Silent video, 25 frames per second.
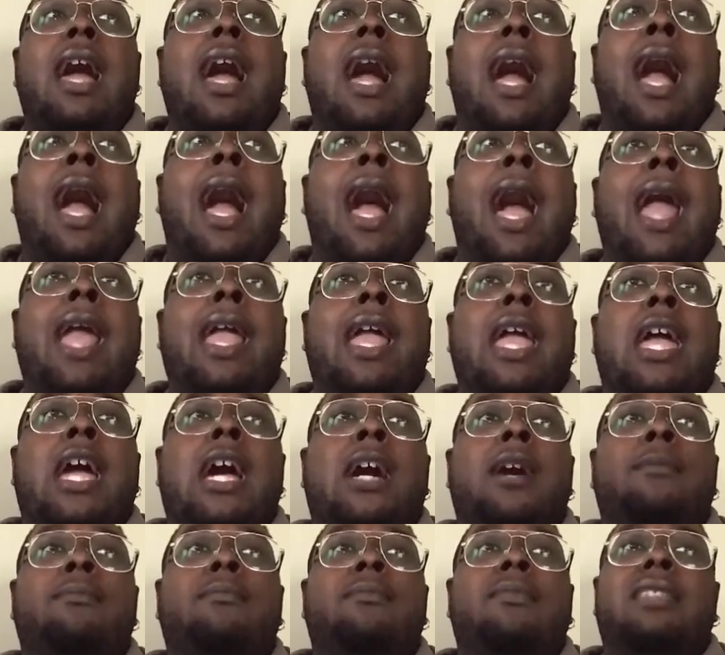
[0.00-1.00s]
I
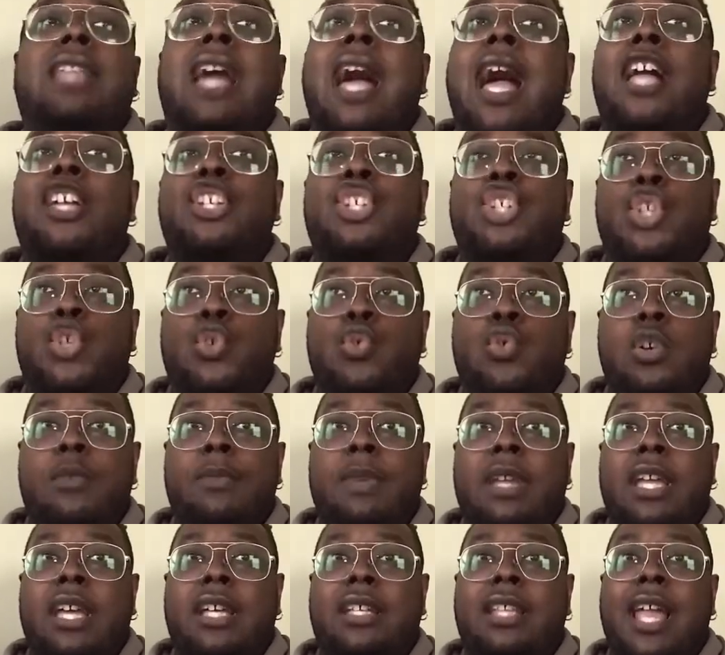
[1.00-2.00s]
am not sure
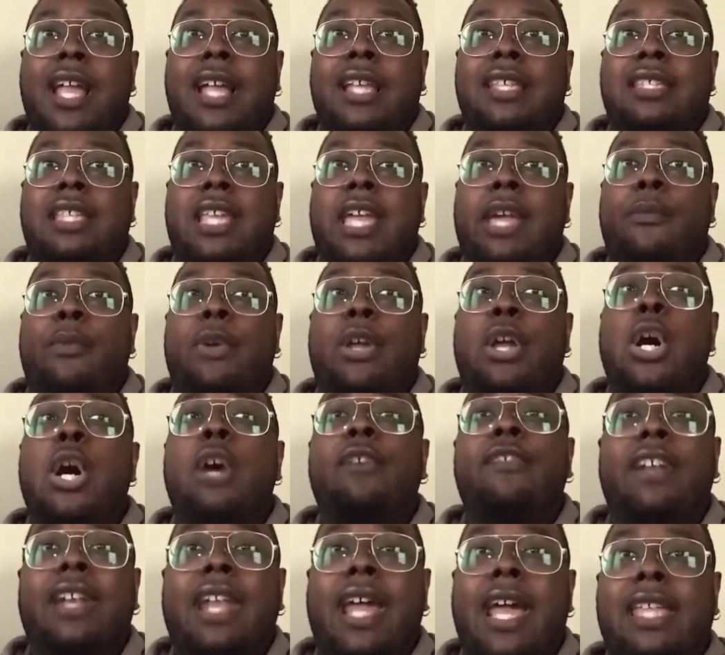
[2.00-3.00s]
because, like I said, with
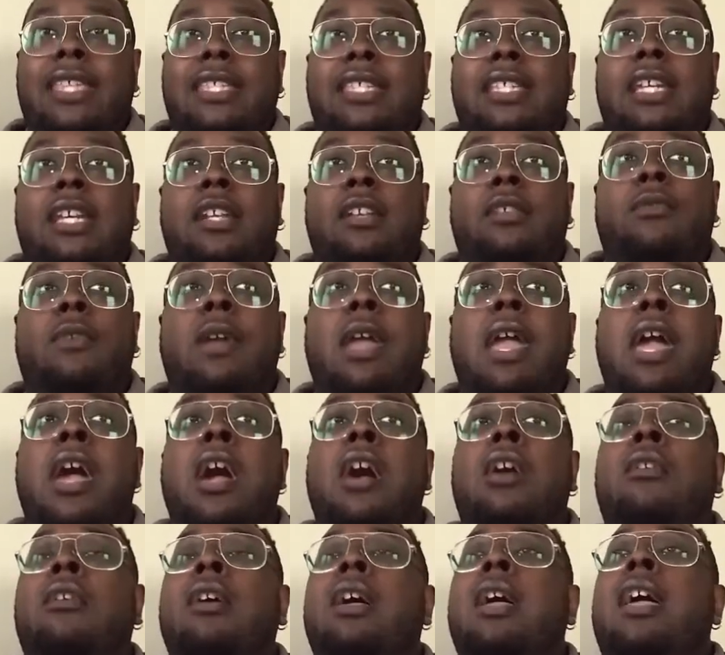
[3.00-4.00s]
COVID-19
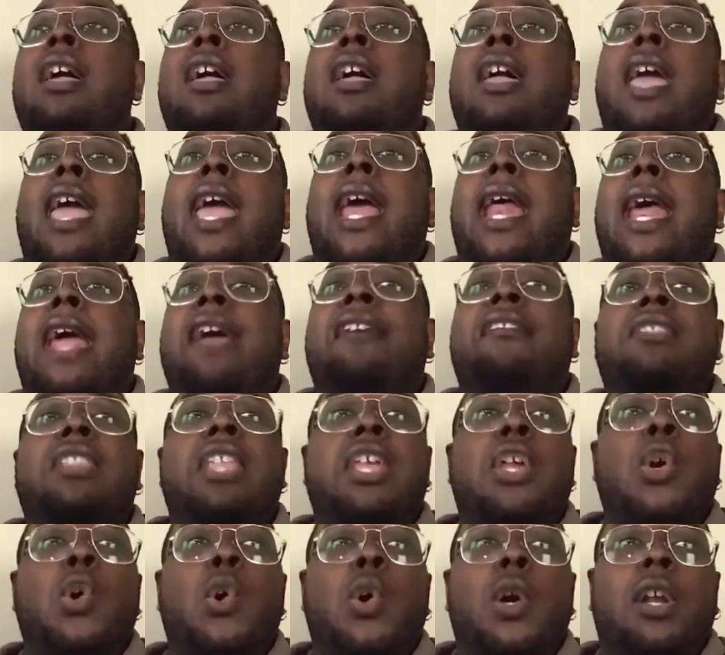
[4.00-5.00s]
around and everything
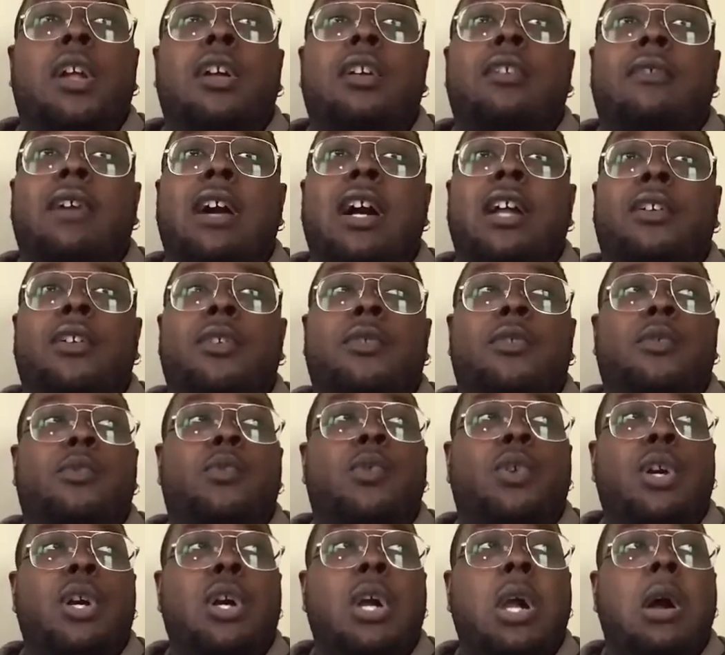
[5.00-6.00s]
going on around in the
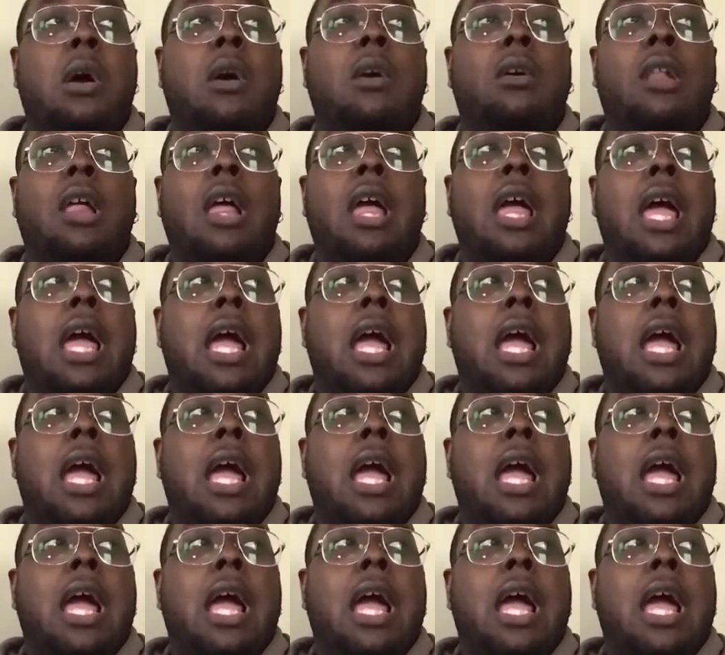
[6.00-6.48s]
world,